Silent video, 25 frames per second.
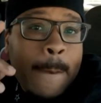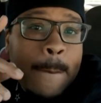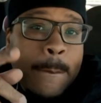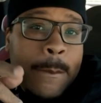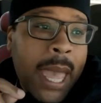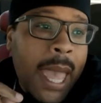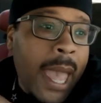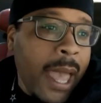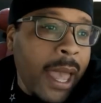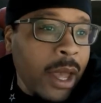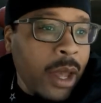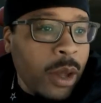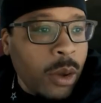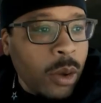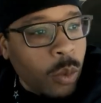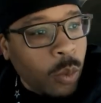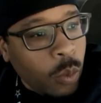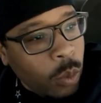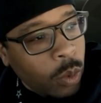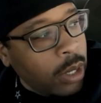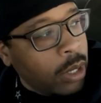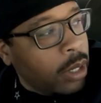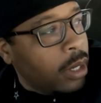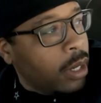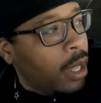Back
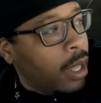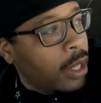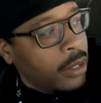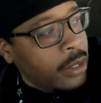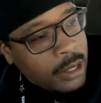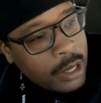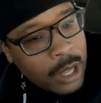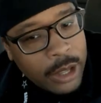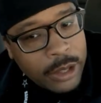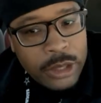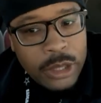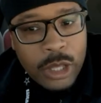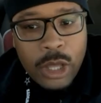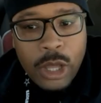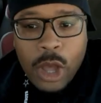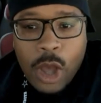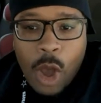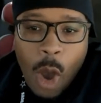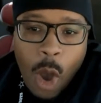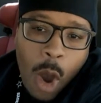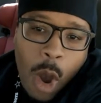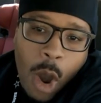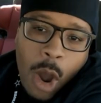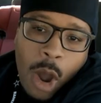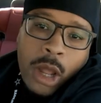with another
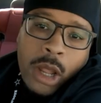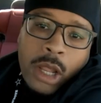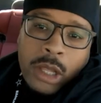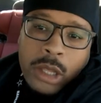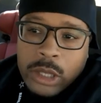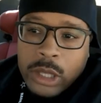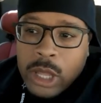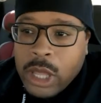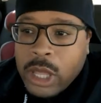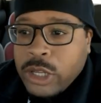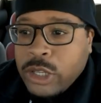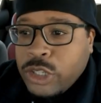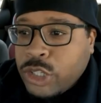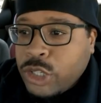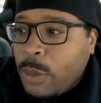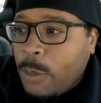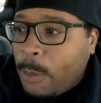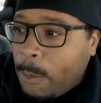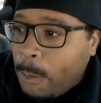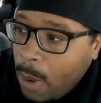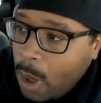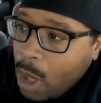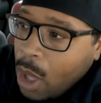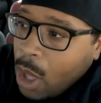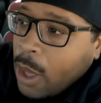car lunch
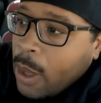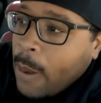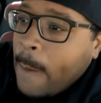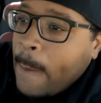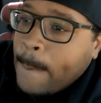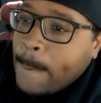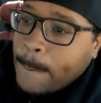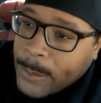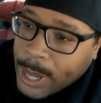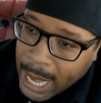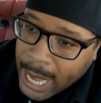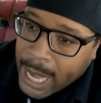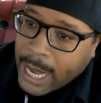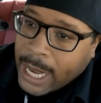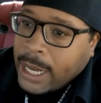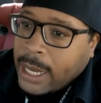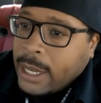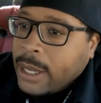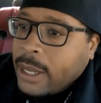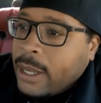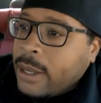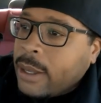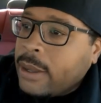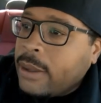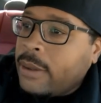muck bang.
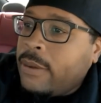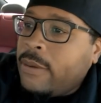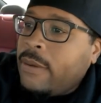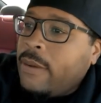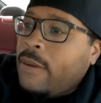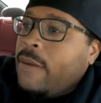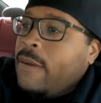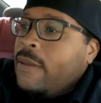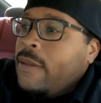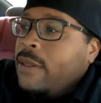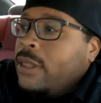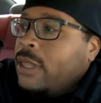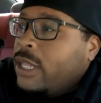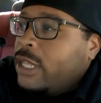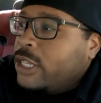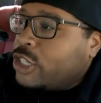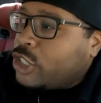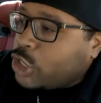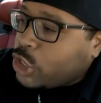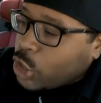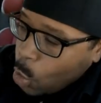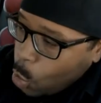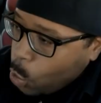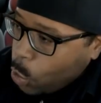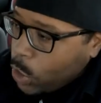Let's
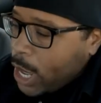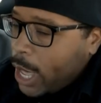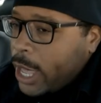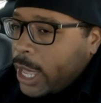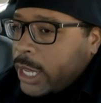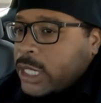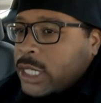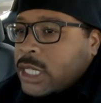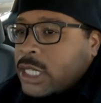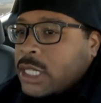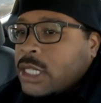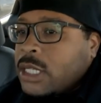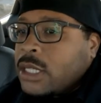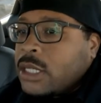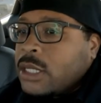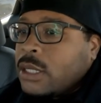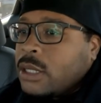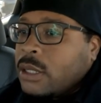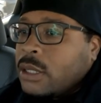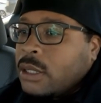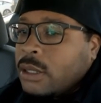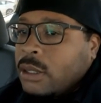do this.